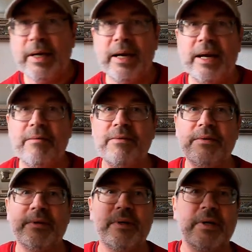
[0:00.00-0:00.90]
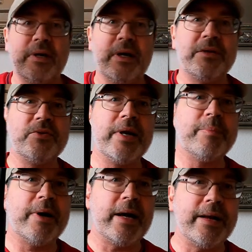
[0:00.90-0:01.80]
have a
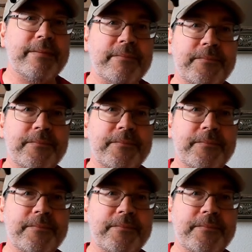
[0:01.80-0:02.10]
tripod.